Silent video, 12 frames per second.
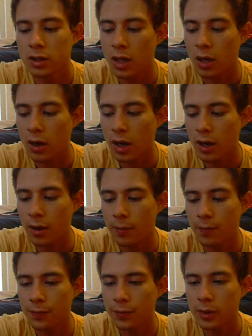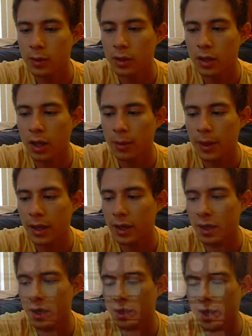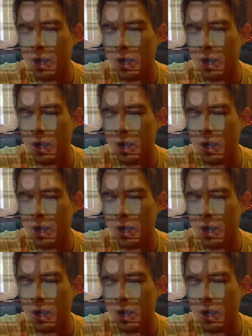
So, um, you know, I'm not going to get